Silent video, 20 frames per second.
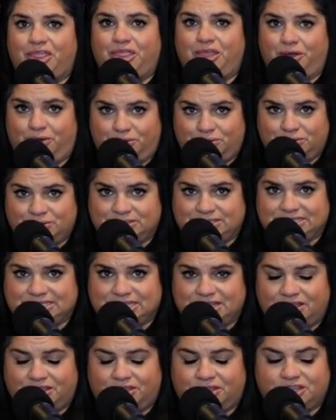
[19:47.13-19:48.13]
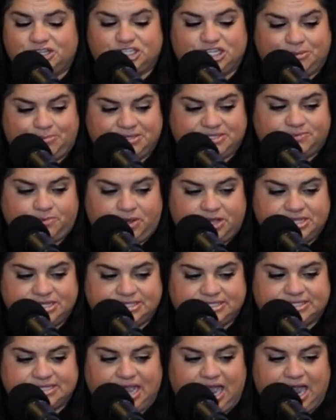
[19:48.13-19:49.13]
the cheapest
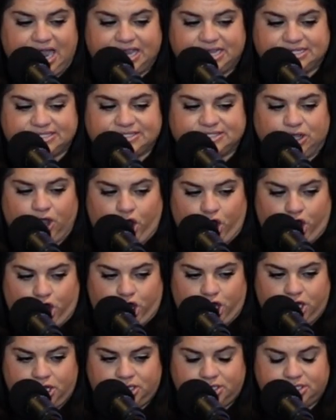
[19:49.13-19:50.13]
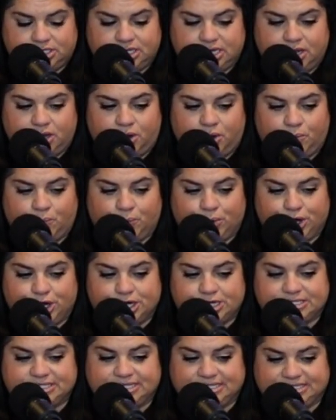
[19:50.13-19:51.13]
ones I saw
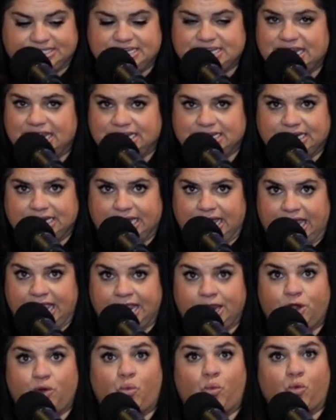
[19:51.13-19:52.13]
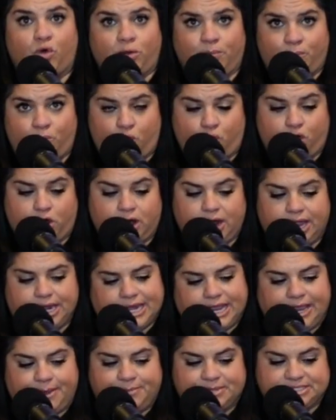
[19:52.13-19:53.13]
were $16.99 or more
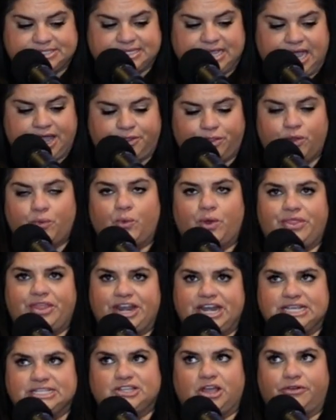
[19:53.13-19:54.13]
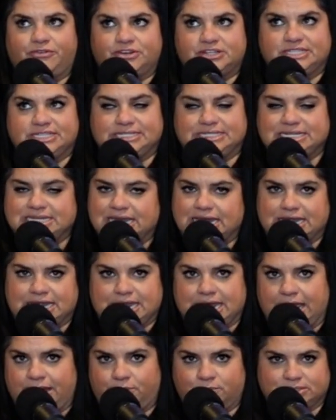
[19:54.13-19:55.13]
on Amazon. The one that I saw for
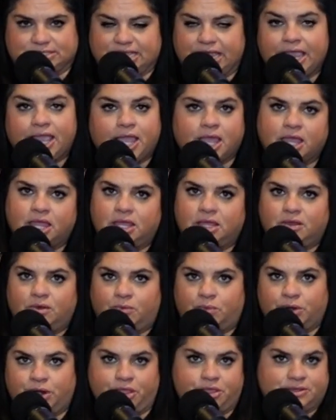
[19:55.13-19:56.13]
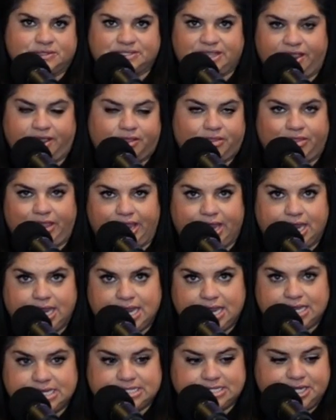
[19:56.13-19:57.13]
$16.99 was like one of those like
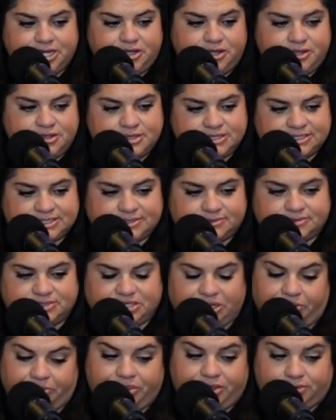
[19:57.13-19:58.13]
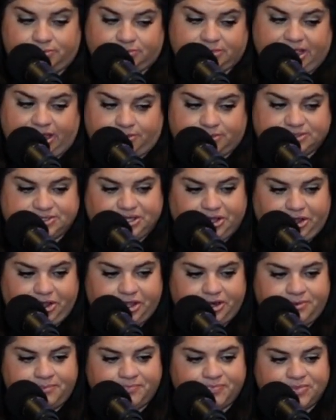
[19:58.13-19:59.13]
lightning deals. So that was
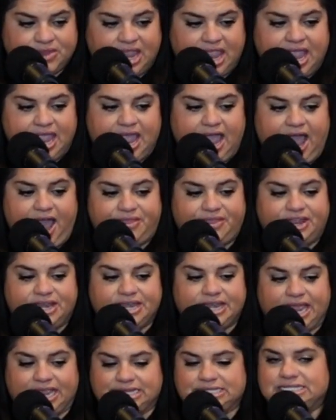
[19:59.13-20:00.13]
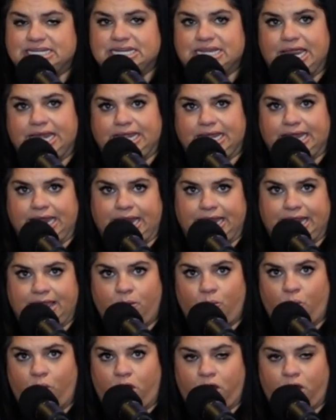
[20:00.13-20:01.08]
good. And then $19.99 at